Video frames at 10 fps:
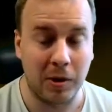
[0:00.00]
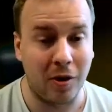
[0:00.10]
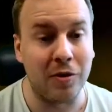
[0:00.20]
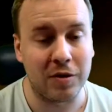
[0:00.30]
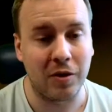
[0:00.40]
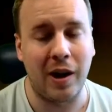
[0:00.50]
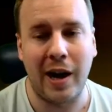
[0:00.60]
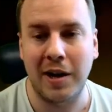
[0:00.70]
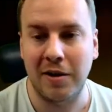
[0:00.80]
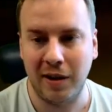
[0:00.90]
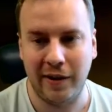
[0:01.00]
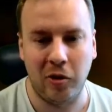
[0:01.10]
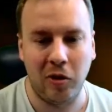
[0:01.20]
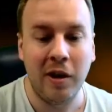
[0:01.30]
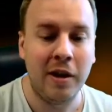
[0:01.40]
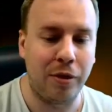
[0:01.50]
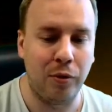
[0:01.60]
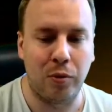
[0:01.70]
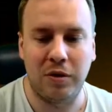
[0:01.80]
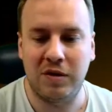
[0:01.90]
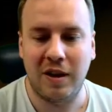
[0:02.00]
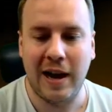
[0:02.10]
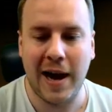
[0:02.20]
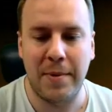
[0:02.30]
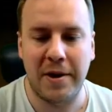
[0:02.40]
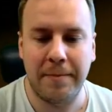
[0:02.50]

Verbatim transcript: also a higher level Thor's Hammer.